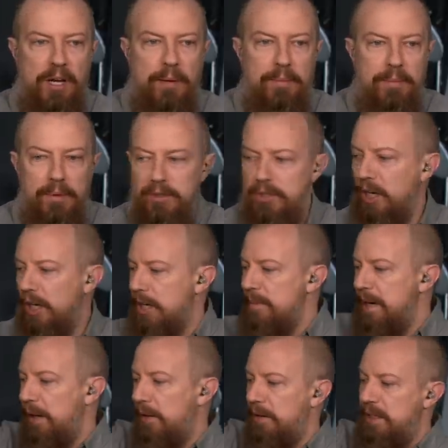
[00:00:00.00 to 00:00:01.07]
I'm talking
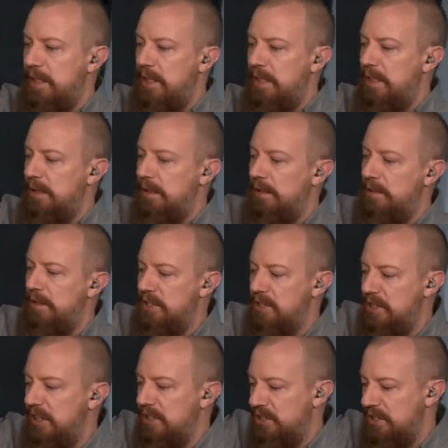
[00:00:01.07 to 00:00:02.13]
about the this
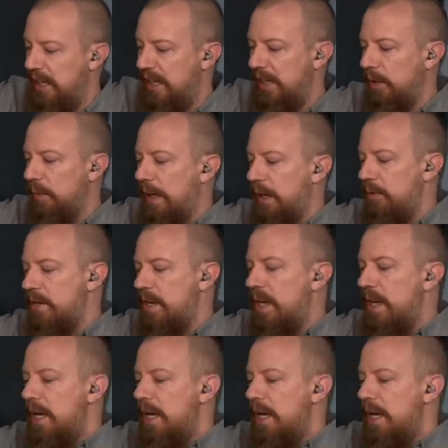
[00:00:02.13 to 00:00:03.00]
thing sliding around.